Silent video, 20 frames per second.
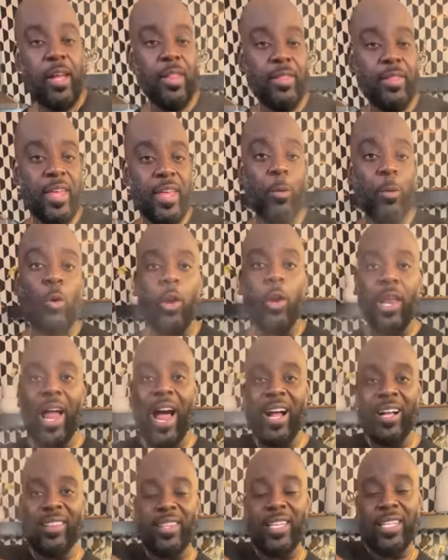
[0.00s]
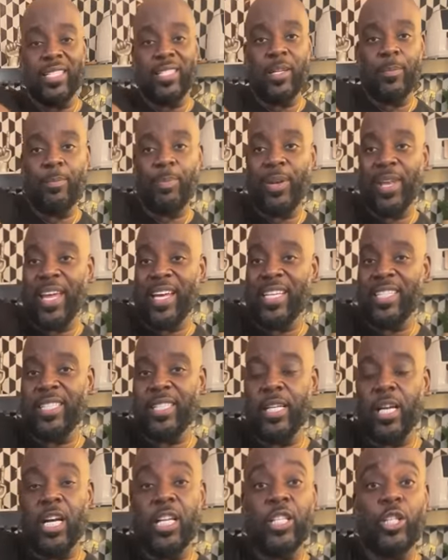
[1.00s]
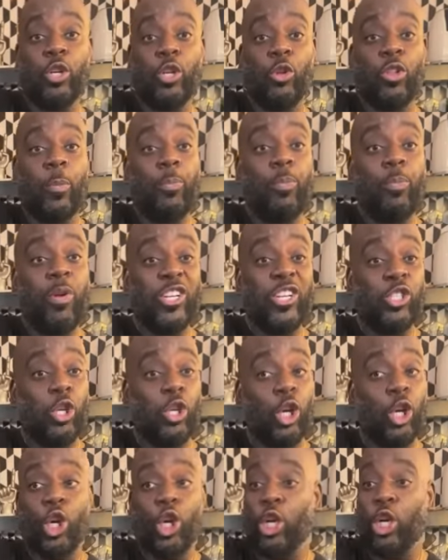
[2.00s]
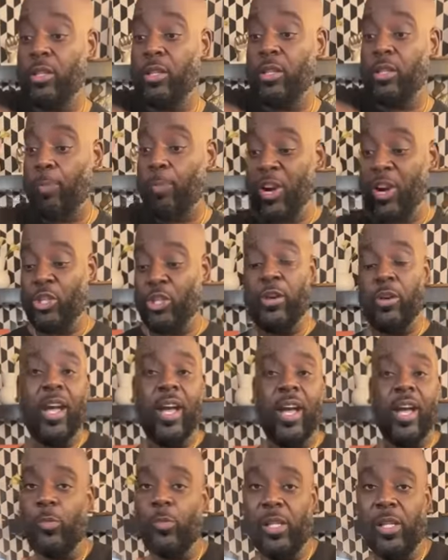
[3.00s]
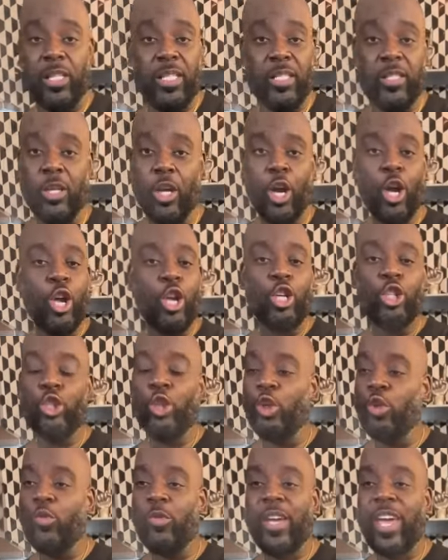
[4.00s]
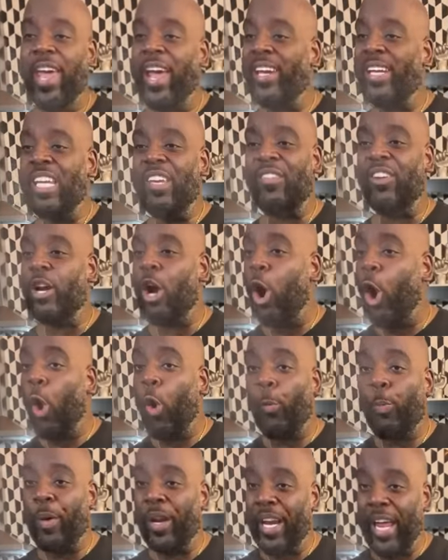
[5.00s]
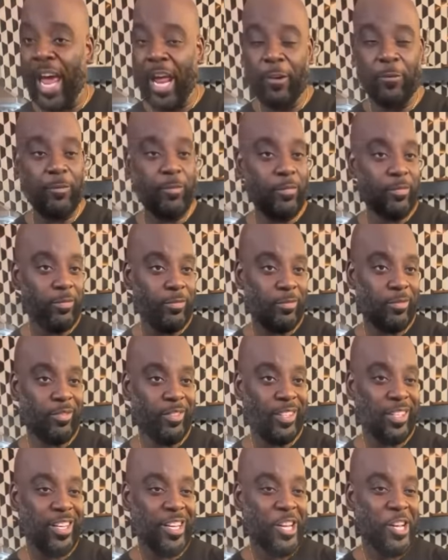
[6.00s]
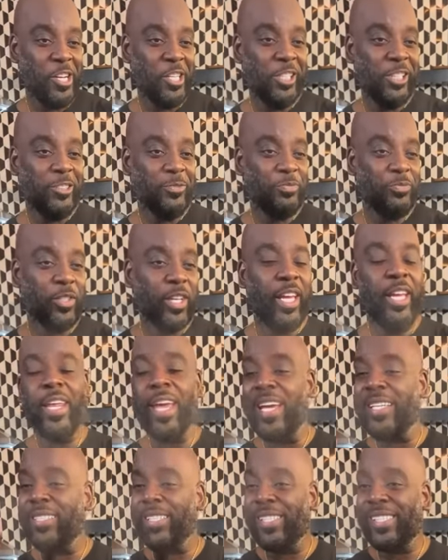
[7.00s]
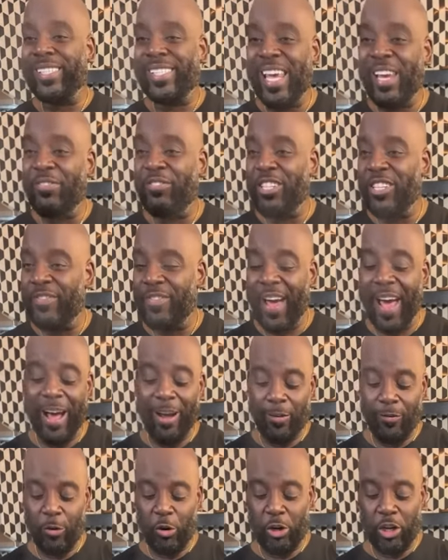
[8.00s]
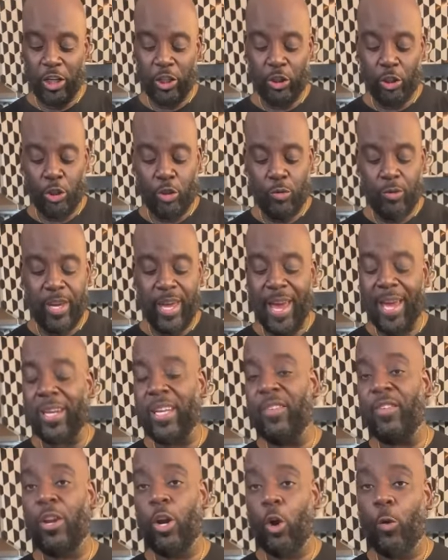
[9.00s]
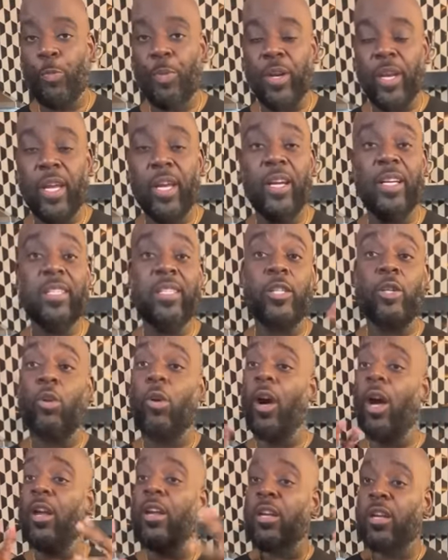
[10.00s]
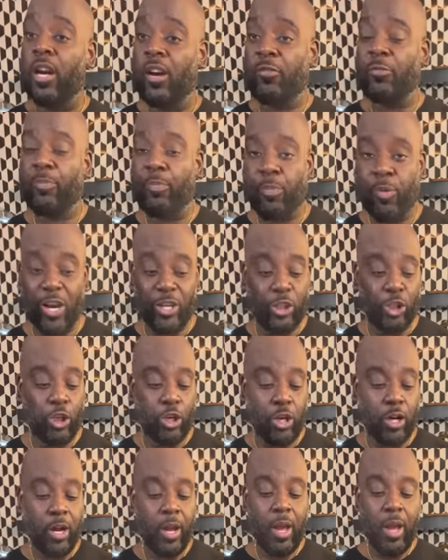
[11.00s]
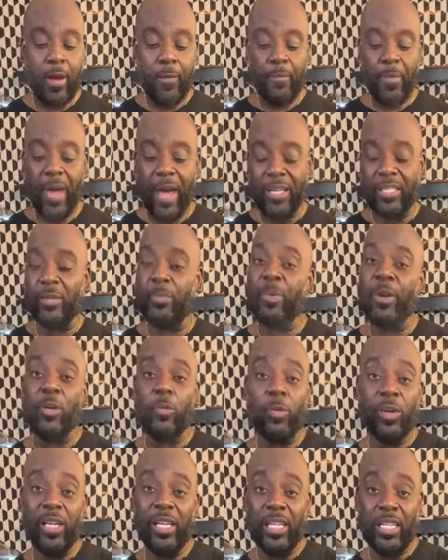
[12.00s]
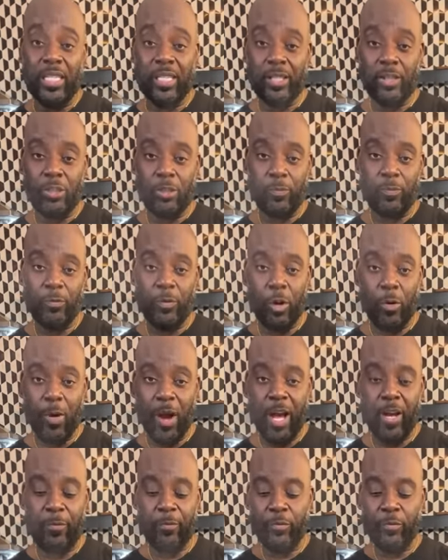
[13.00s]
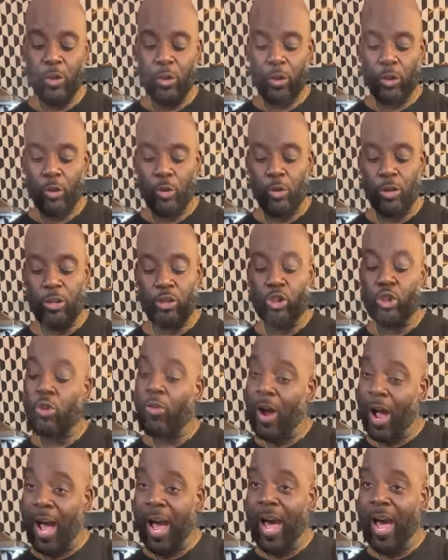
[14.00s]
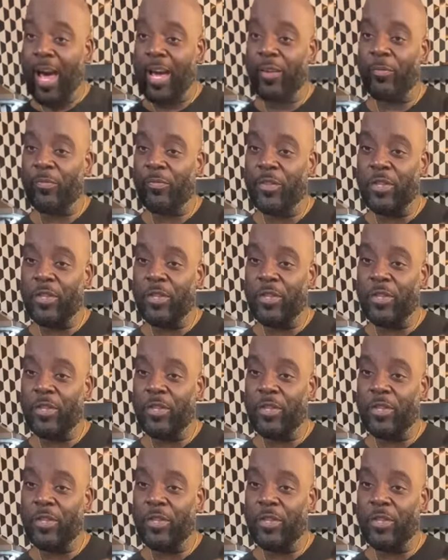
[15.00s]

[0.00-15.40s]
that will lock this in place until the pressure the pressure has released. So you can't even open it. It has a safety valve on it. So you can't even open it until enough pressure has been released, all right? You can try